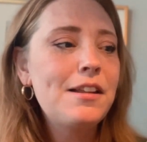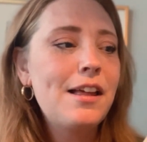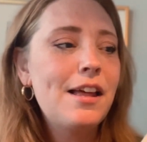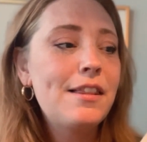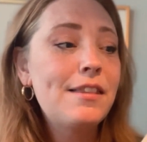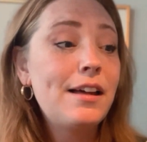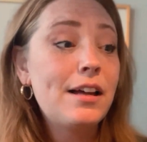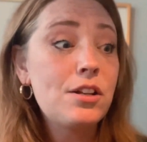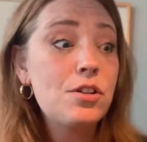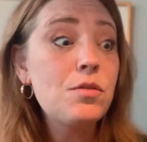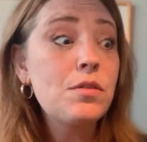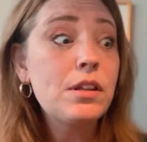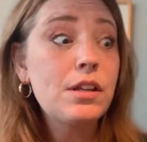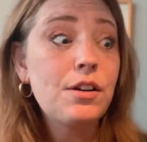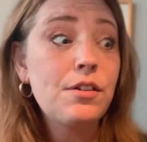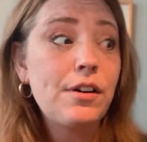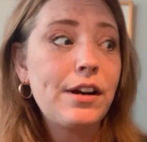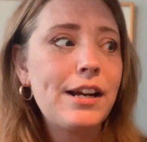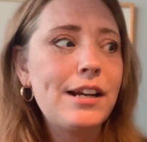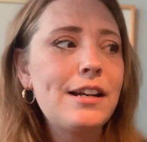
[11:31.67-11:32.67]
And that's really
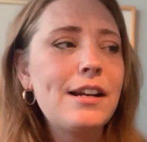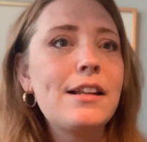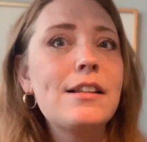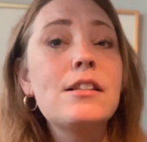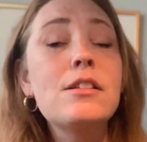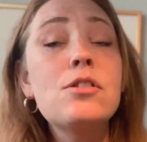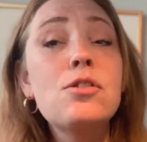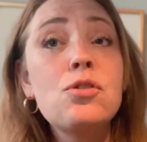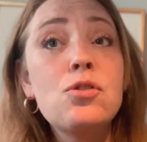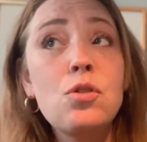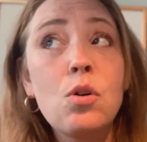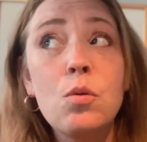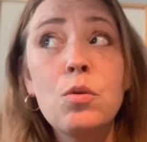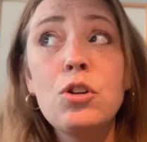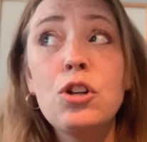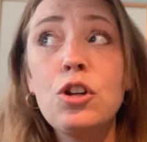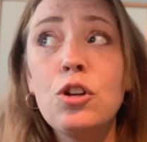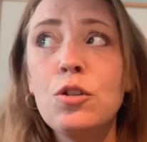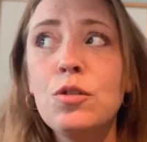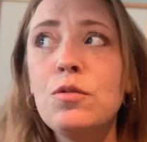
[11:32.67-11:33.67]
great. So
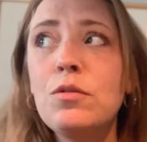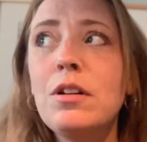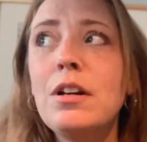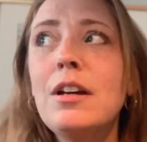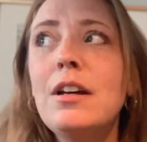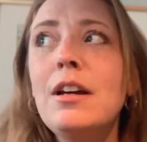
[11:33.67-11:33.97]
cute.